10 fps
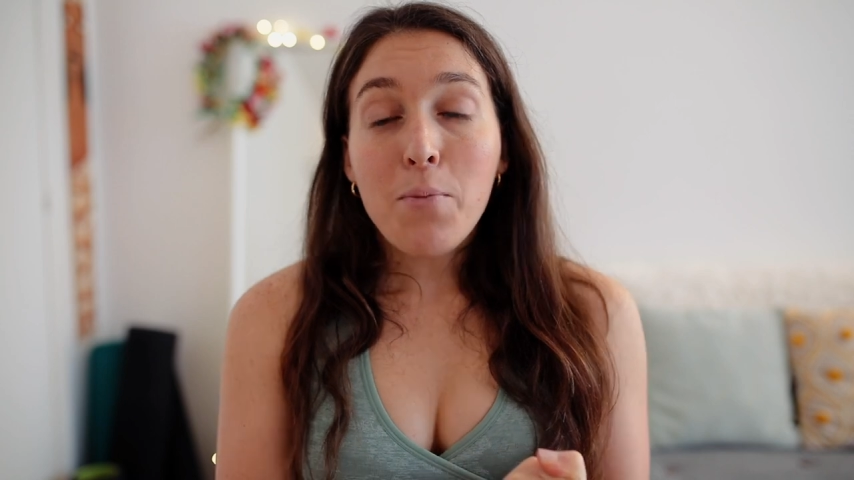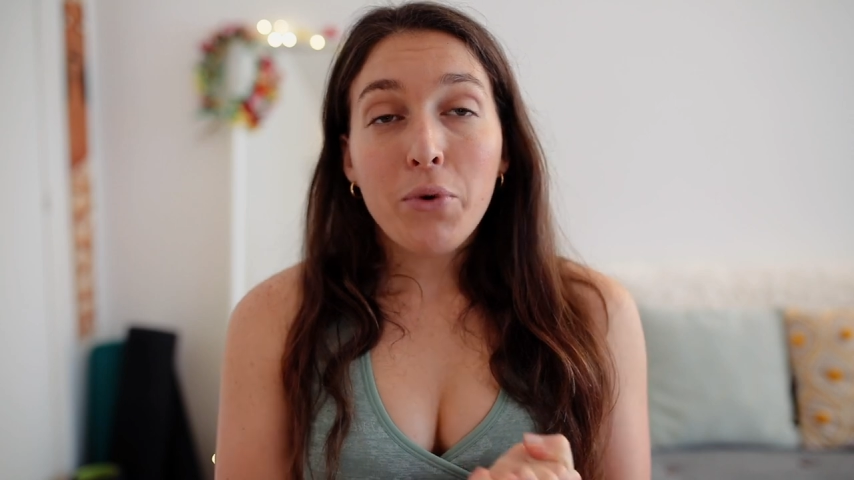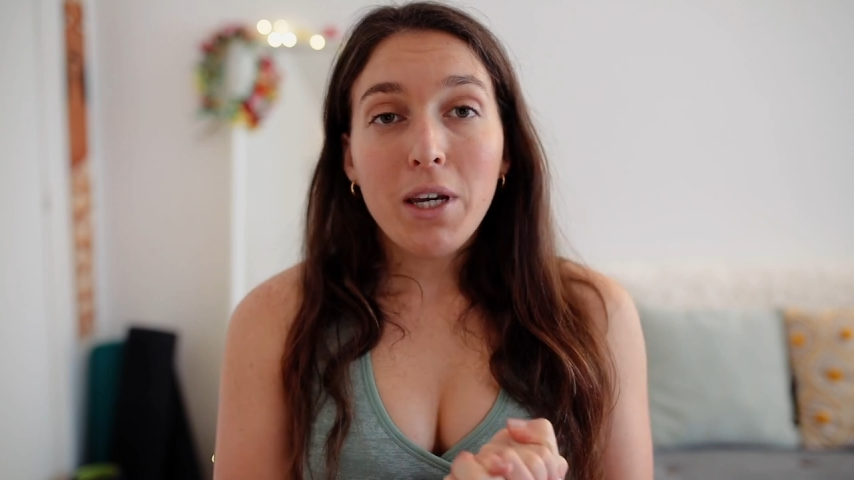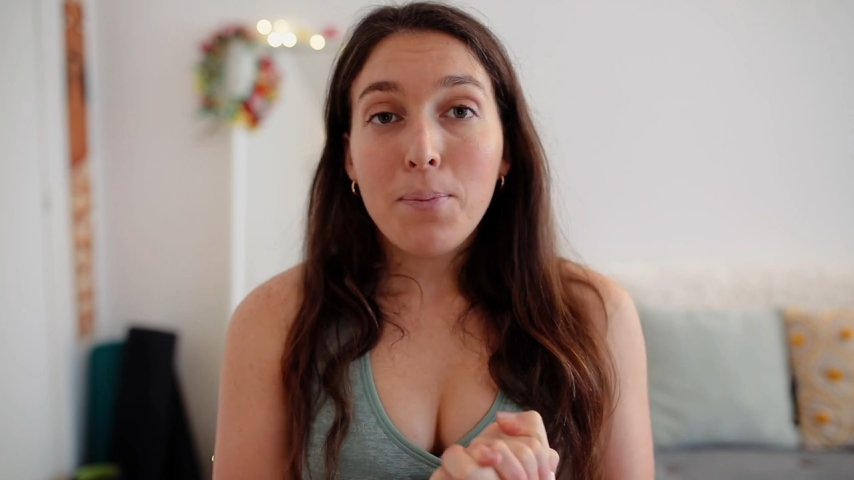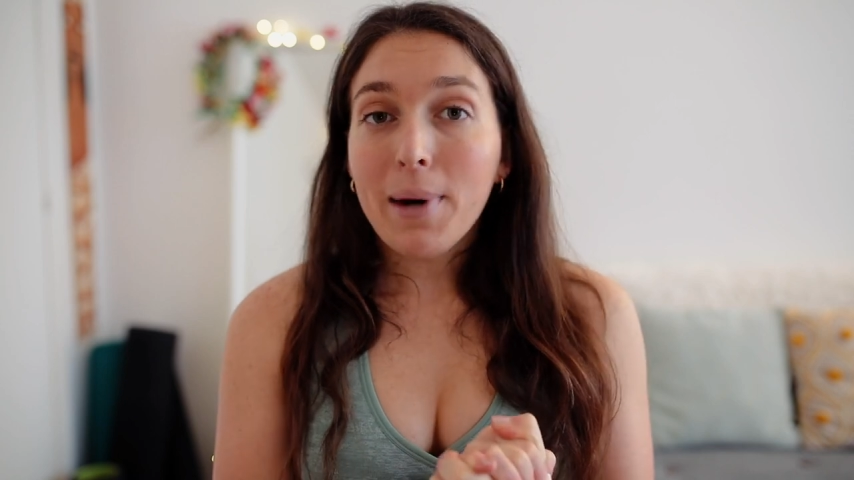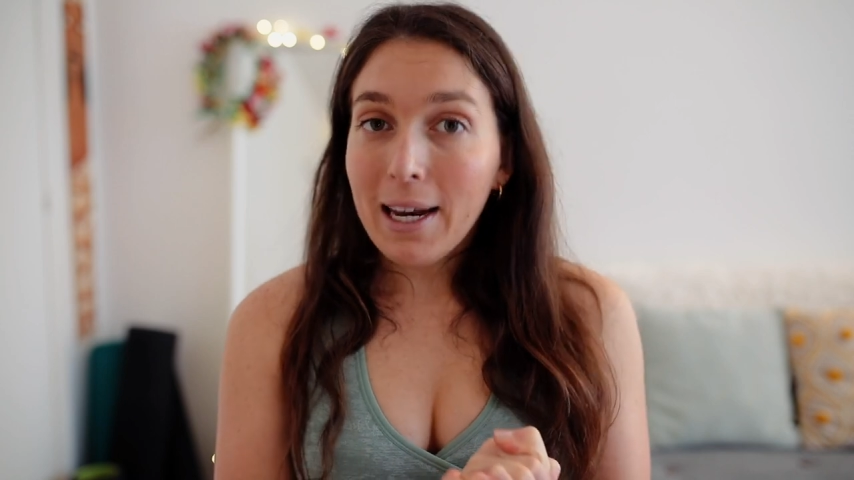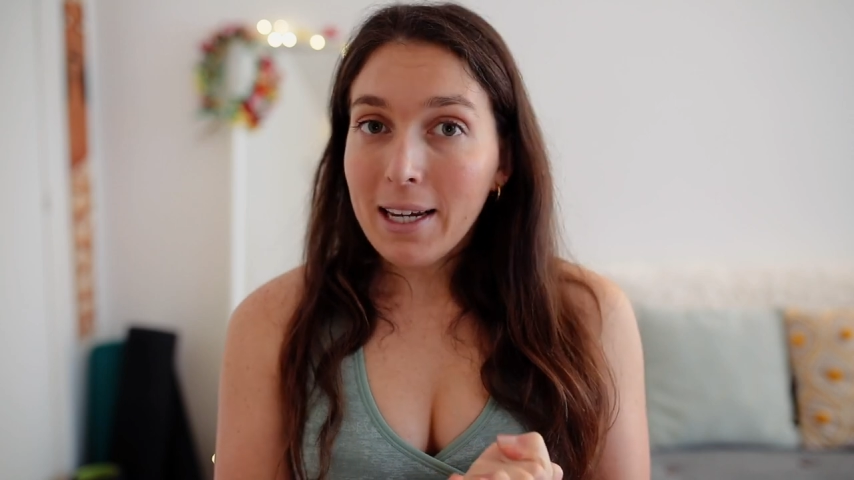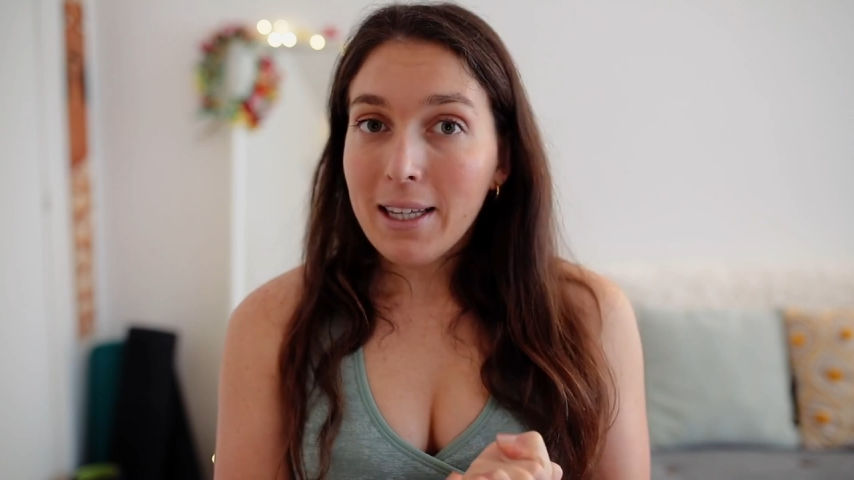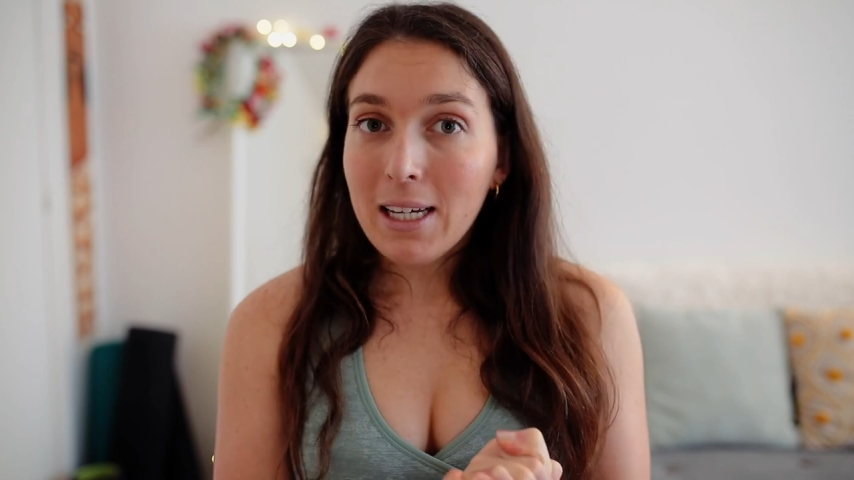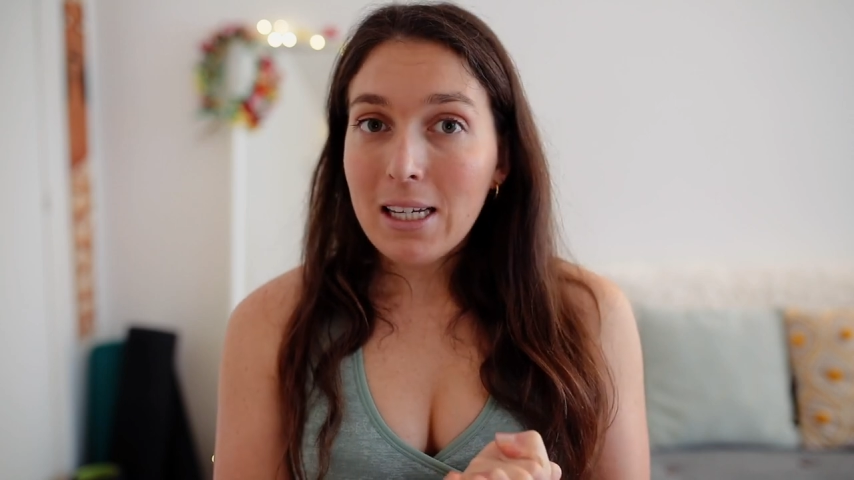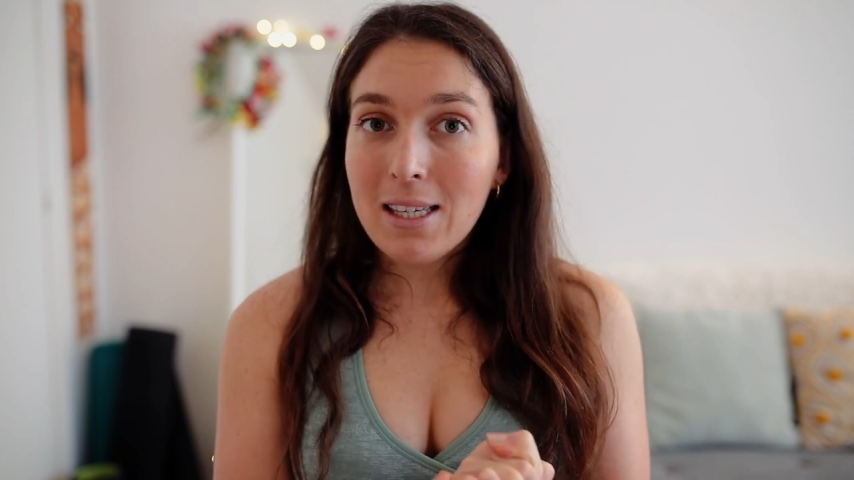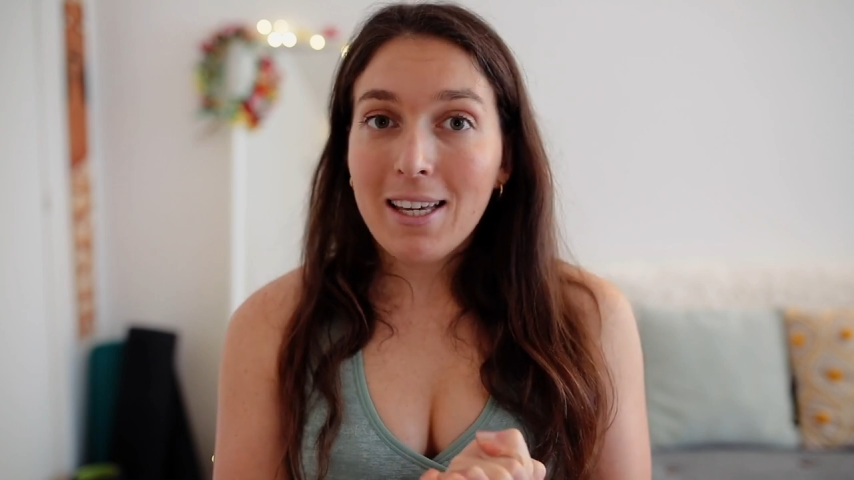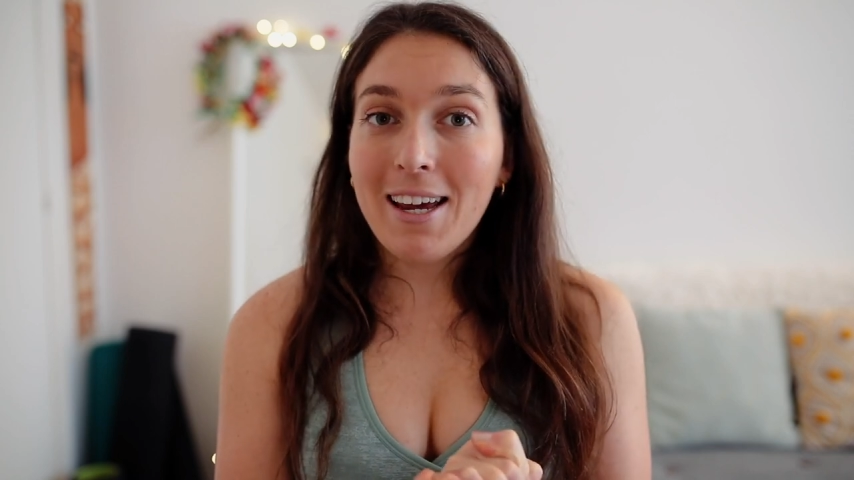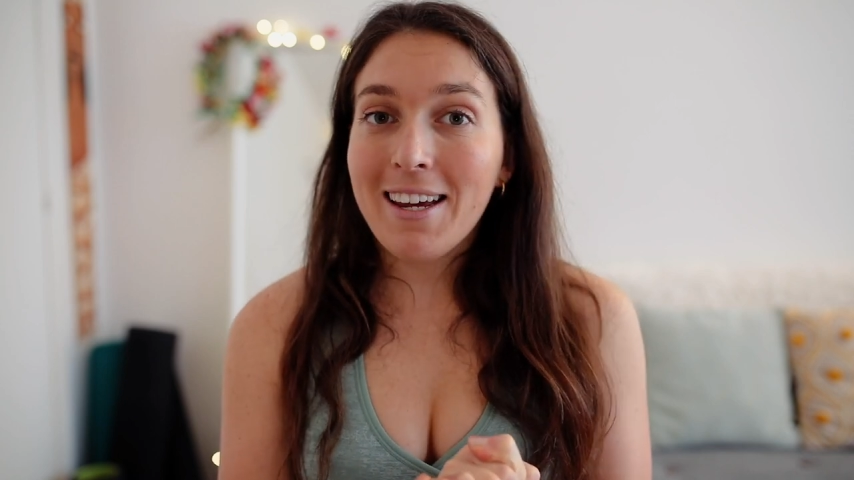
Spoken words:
I'm pretty bad at this.